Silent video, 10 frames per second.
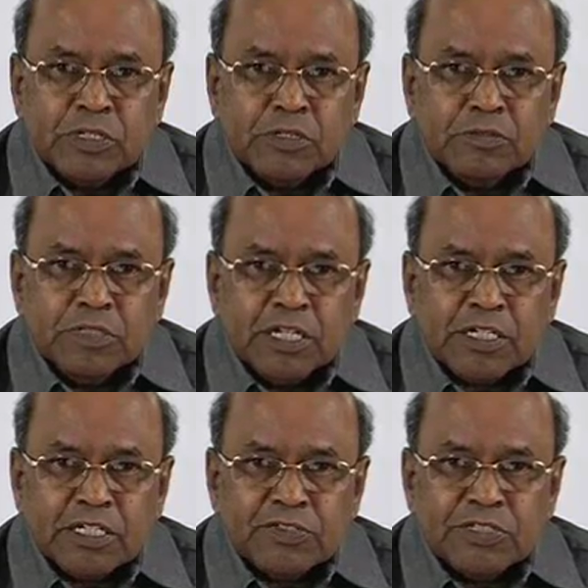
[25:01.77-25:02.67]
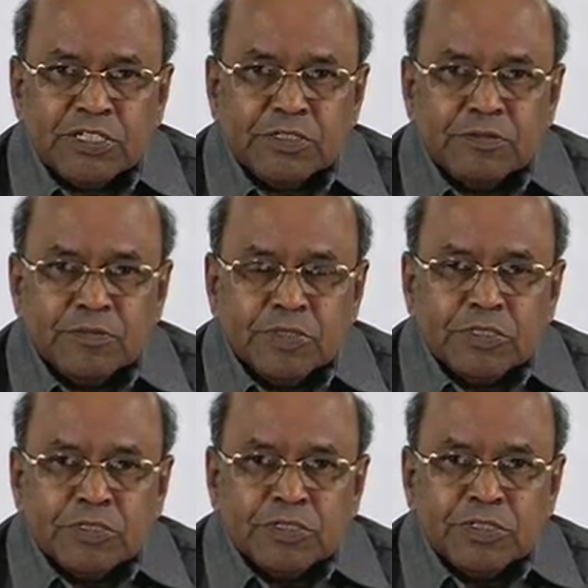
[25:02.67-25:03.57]
Now let us see
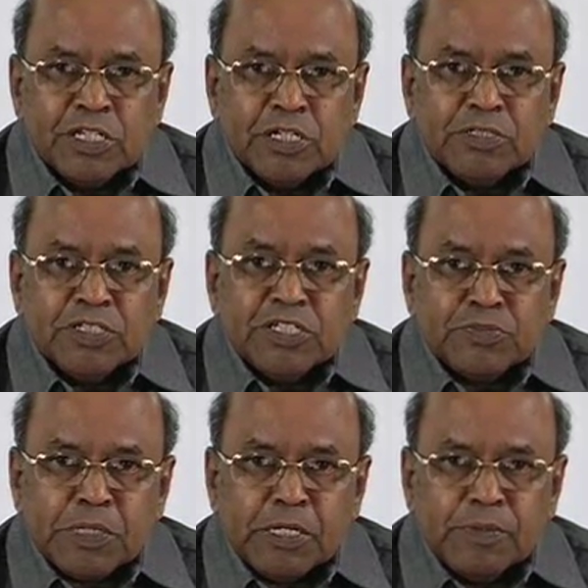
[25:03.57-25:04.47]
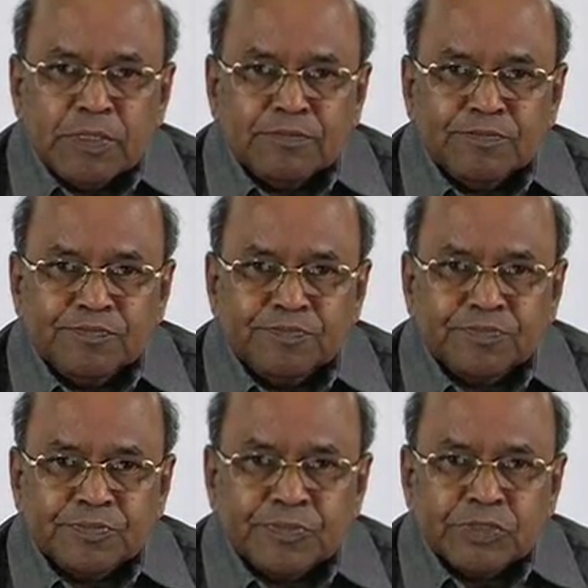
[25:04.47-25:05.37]
this problem.
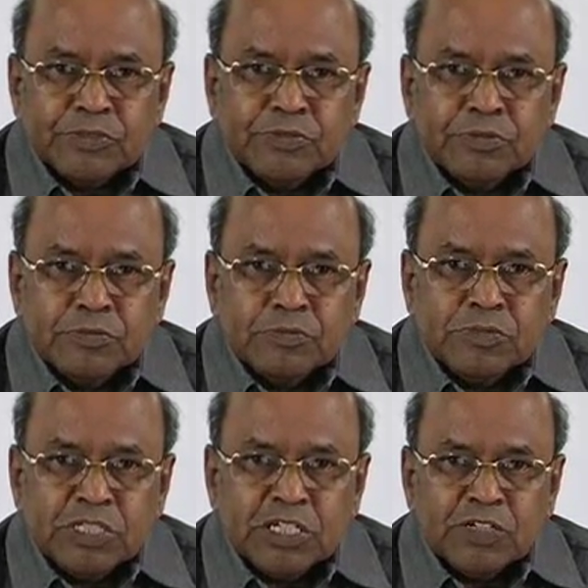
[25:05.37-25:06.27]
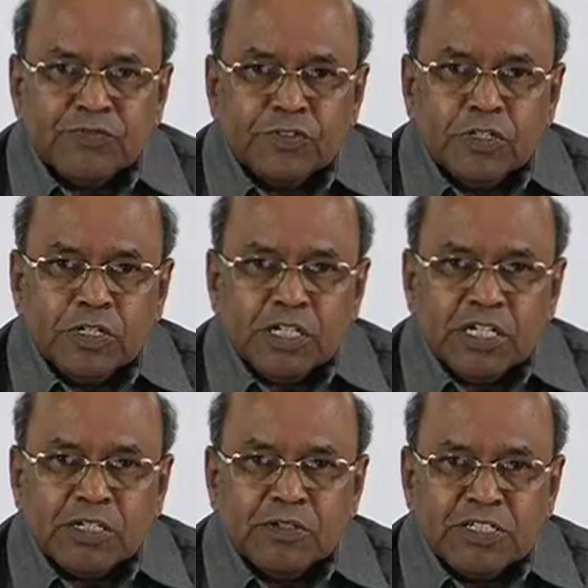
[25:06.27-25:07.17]
There are 4
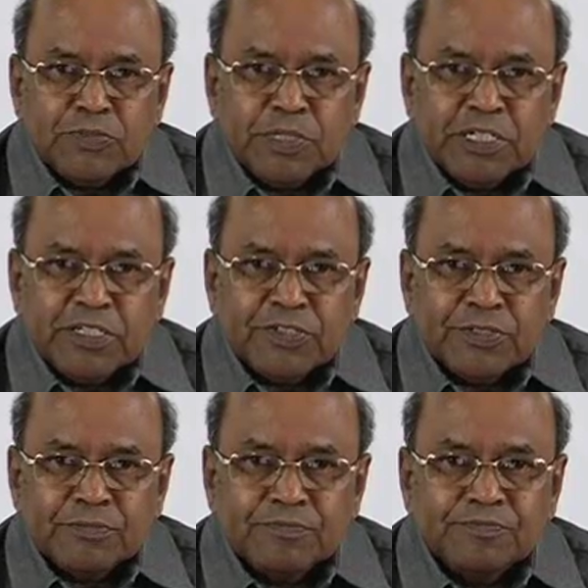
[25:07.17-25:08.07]
equal spheres